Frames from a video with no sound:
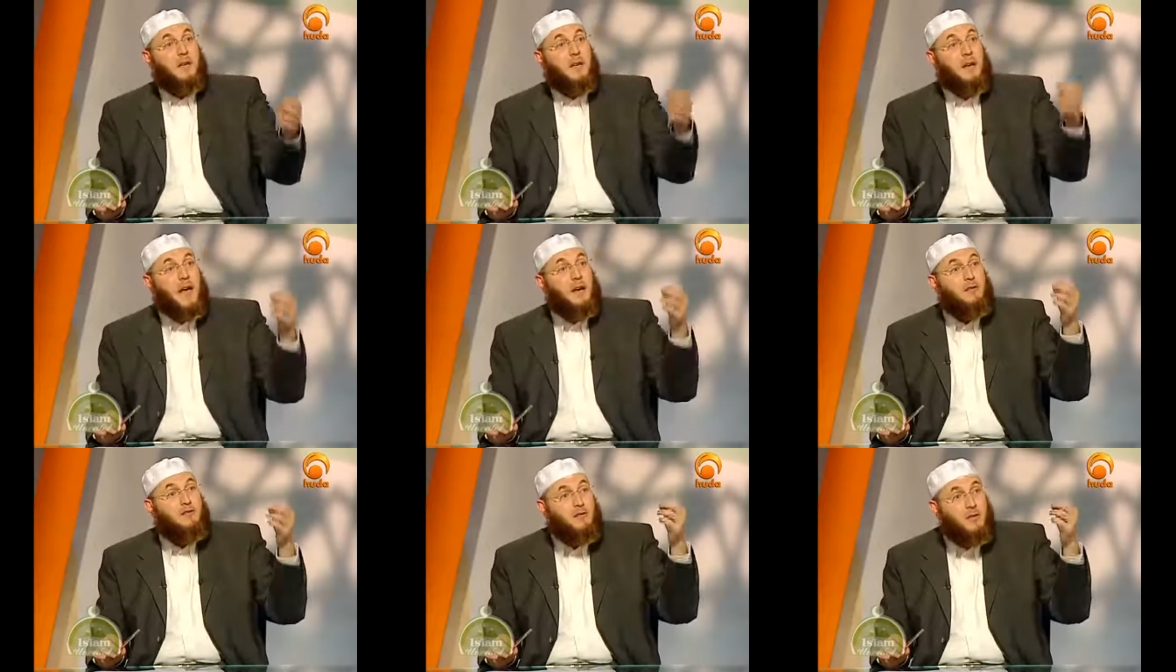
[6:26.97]

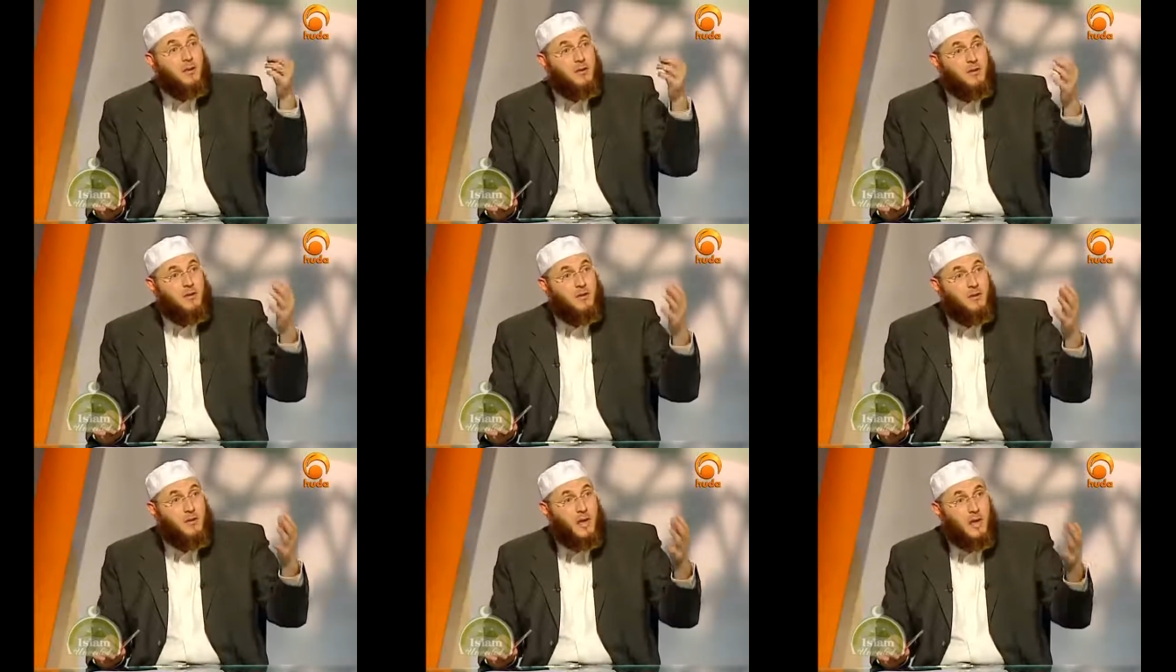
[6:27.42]
He
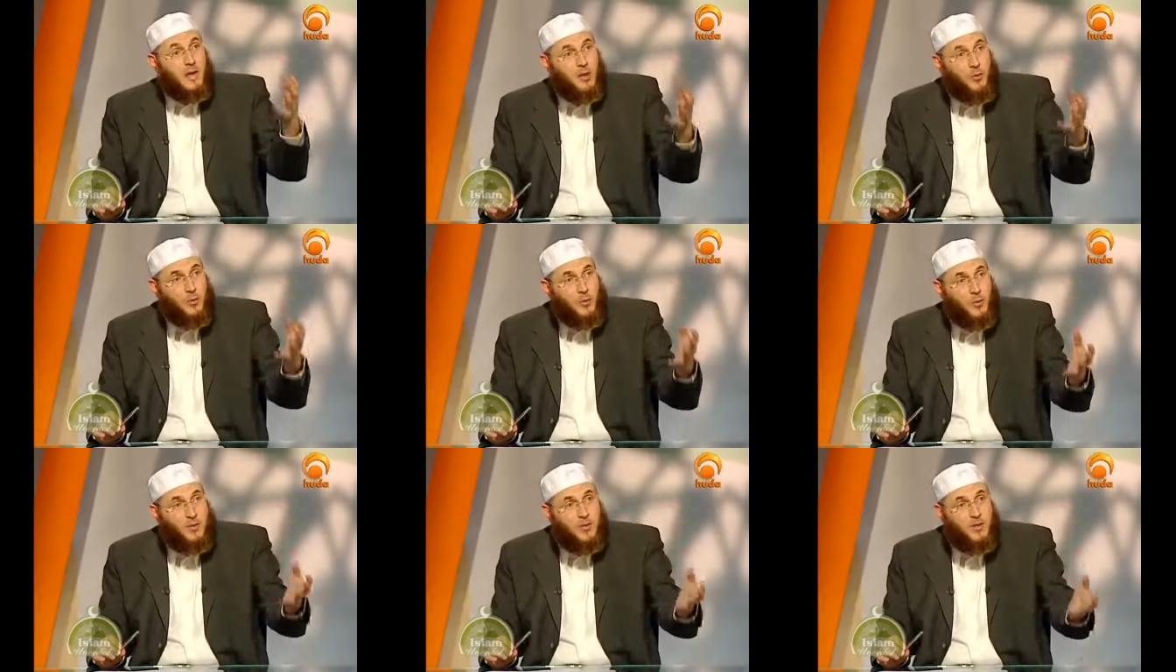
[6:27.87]
arrested
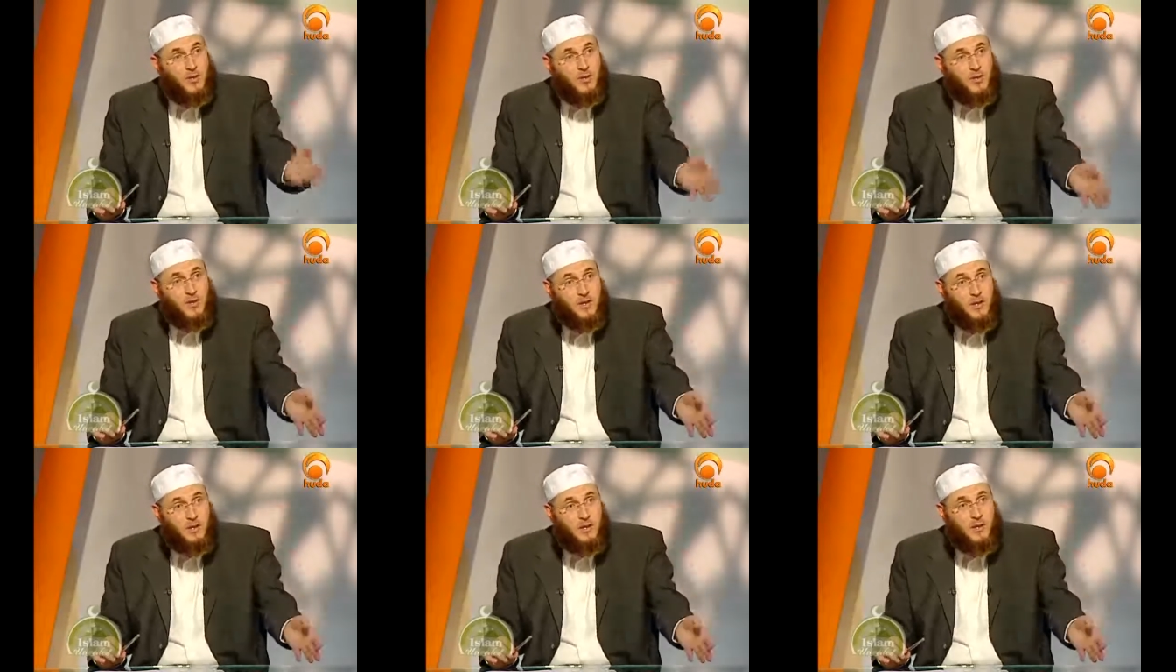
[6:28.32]
and
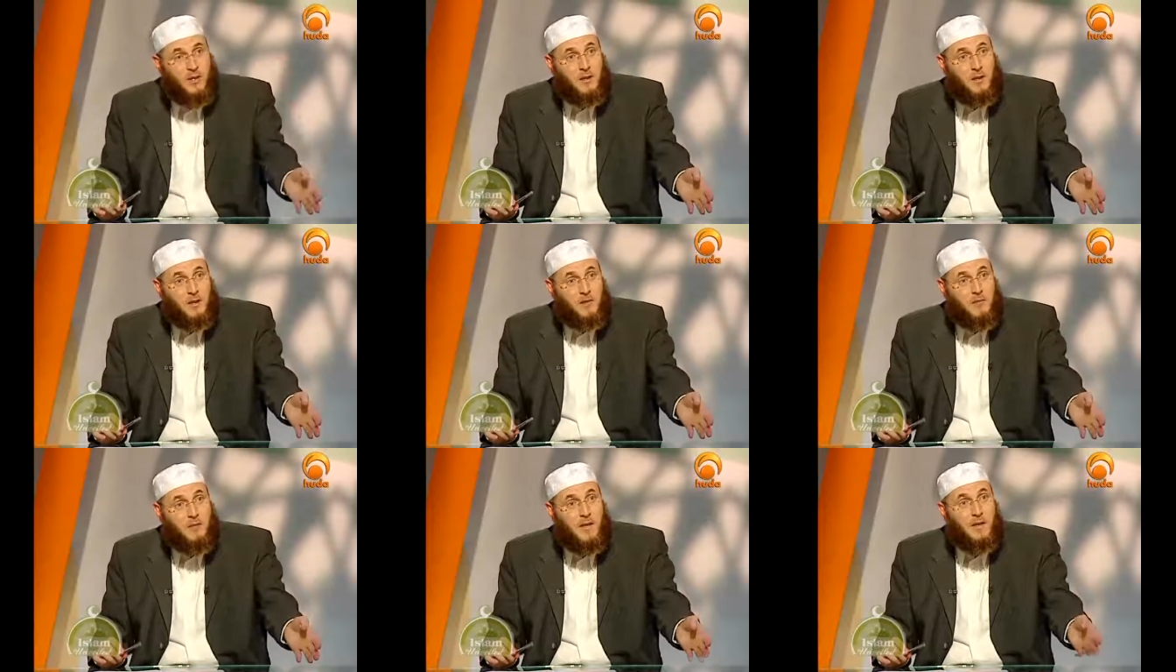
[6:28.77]
imprisoned
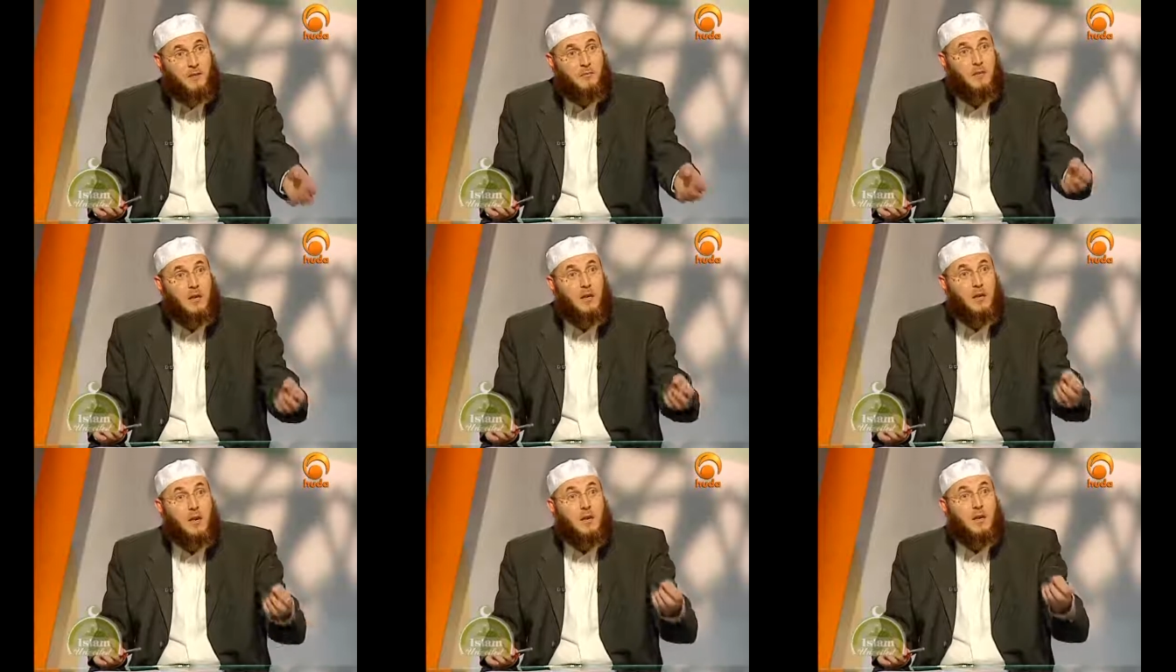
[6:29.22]
70 of
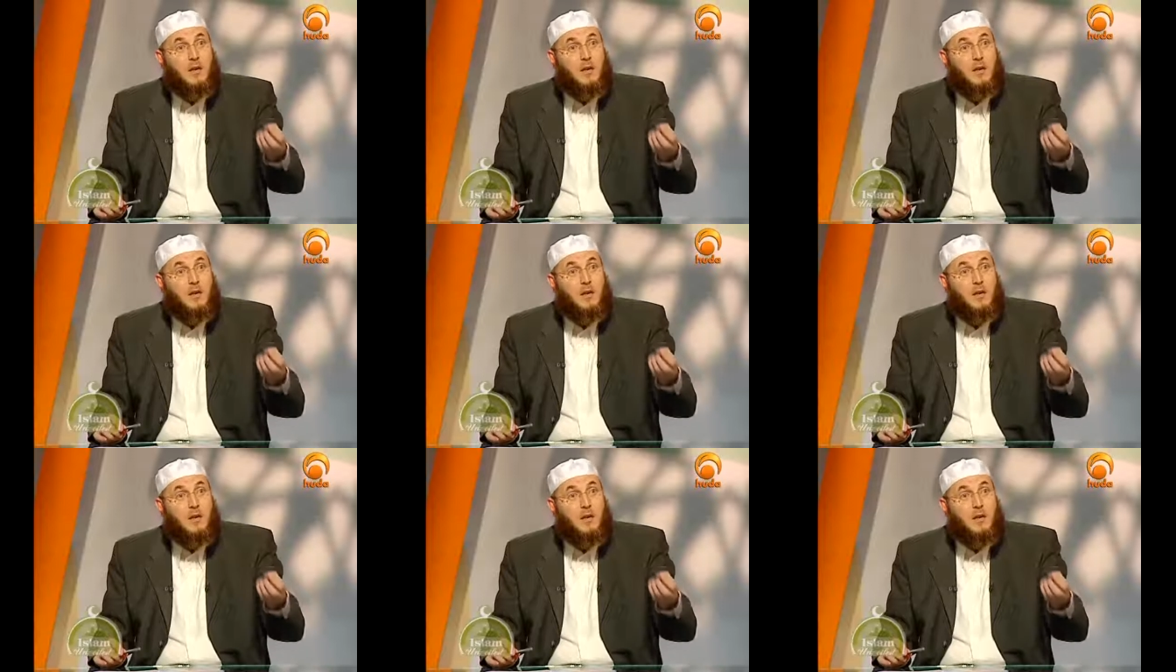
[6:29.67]
them.